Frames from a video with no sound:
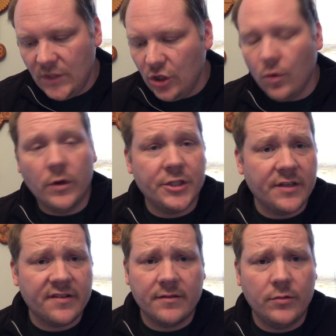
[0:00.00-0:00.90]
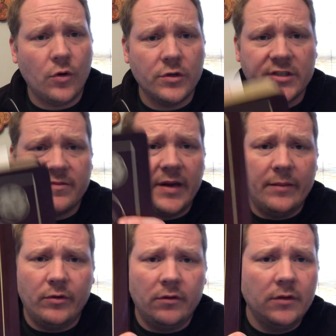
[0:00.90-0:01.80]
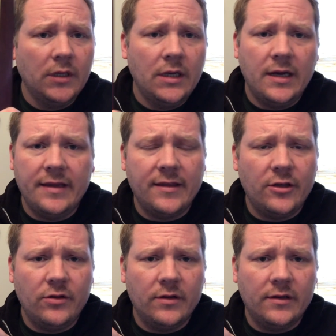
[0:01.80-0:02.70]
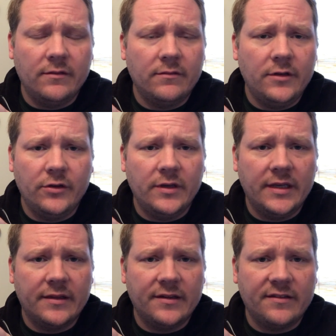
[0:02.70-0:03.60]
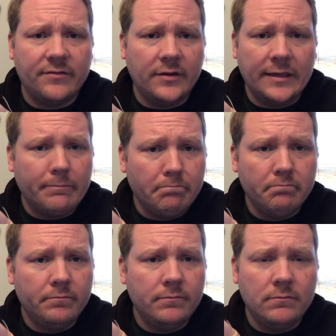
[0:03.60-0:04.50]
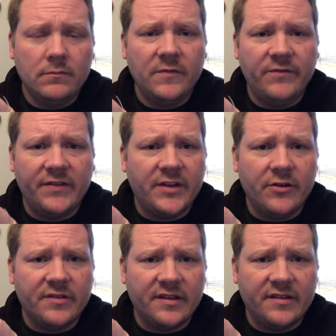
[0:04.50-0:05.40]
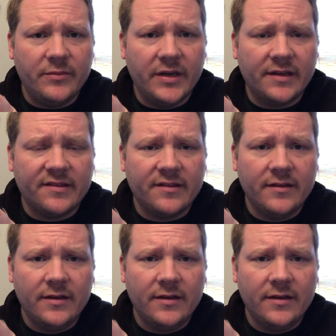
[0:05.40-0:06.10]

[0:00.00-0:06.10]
Gorgeous Bible. I think you can get this for like $50 or $60.